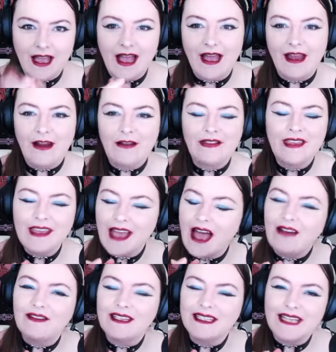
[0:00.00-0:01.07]
I don't think I
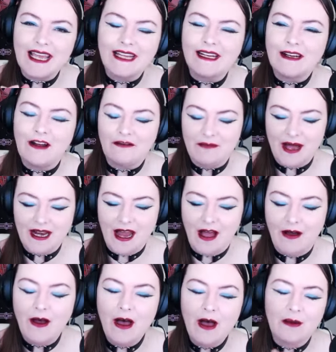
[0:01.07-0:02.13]
have to say it enough by
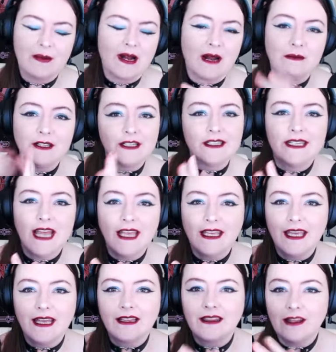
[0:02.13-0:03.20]
now, but I'm just
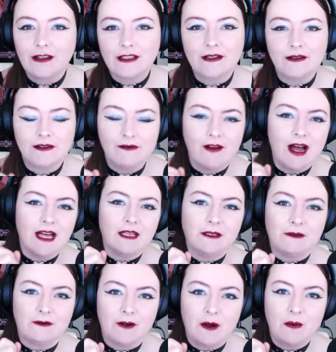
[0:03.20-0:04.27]
taking lots of
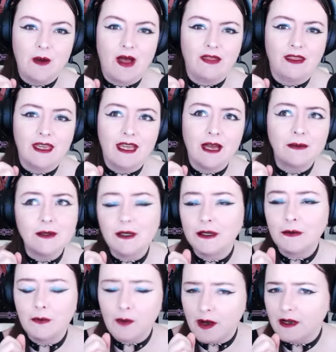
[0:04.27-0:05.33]
advice from the absolutely
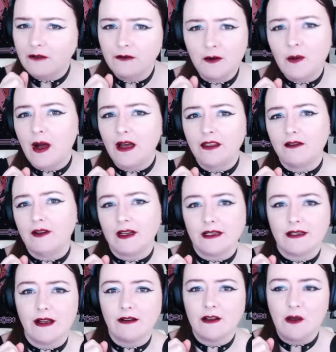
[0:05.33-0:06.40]
wonderful Path of
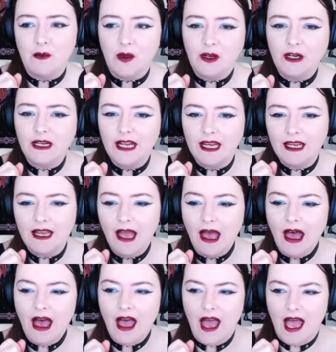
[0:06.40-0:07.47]
Exile community
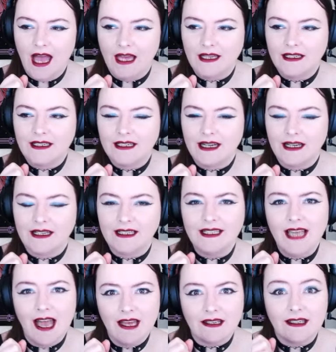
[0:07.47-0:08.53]
and uh,
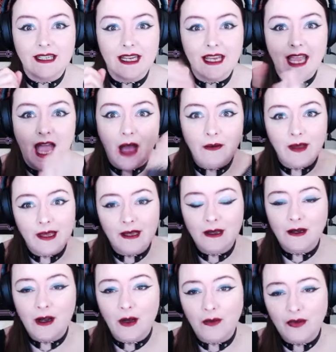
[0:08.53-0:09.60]
yeah, seeing how we
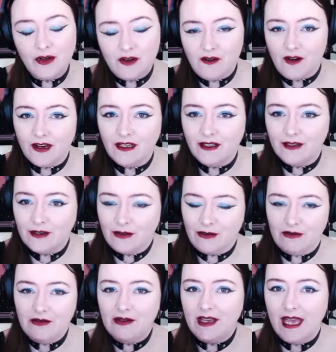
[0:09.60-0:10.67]
can progress
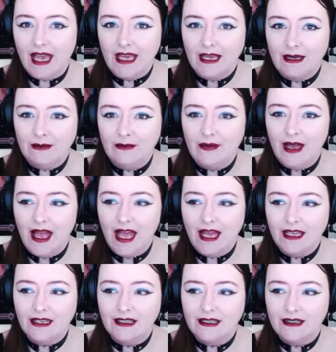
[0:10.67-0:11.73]
through the game
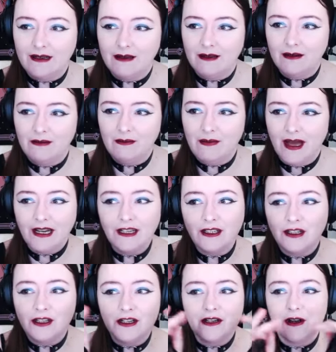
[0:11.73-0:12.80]
and
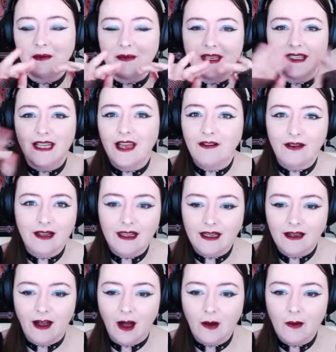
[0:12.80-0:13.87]
manage to not mess
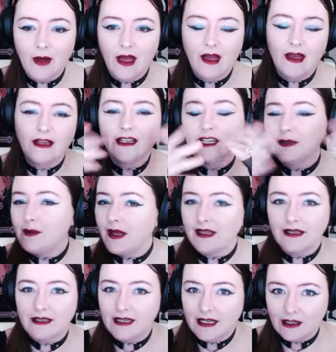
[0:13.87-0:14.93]
everything up just by
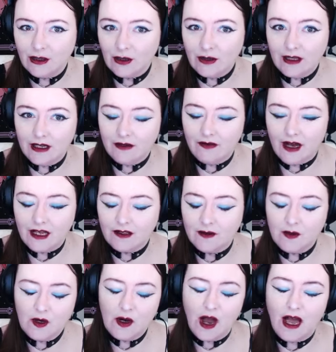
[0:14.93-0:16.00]
listening to the advice
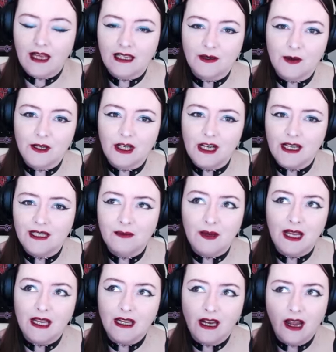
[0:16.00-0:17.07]
from you guys, which has
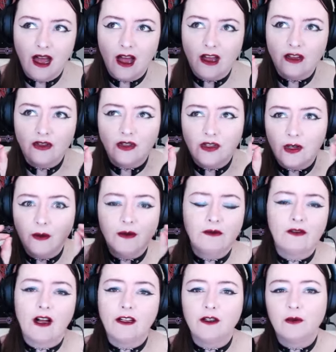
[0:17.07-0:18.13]
been so
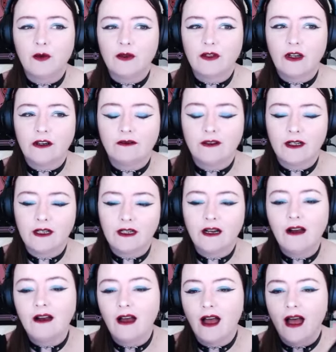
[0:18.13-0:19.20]
invaluable so
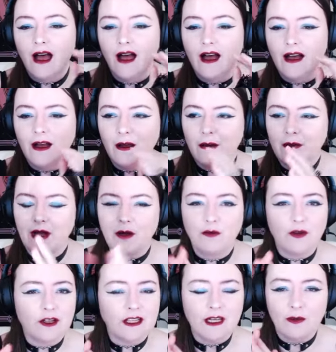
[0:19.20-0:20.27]
far. Um, I'm
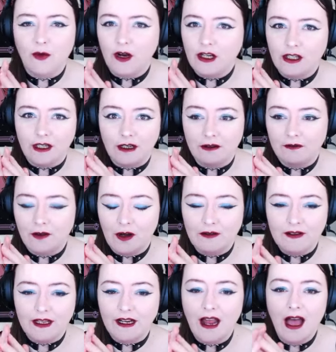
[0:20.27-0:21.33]
really appreciative of
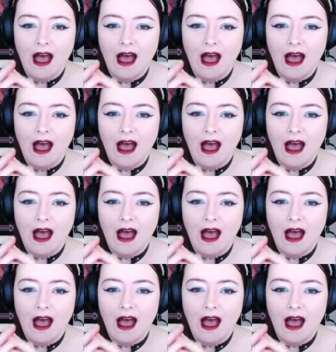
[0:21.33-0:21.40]
it.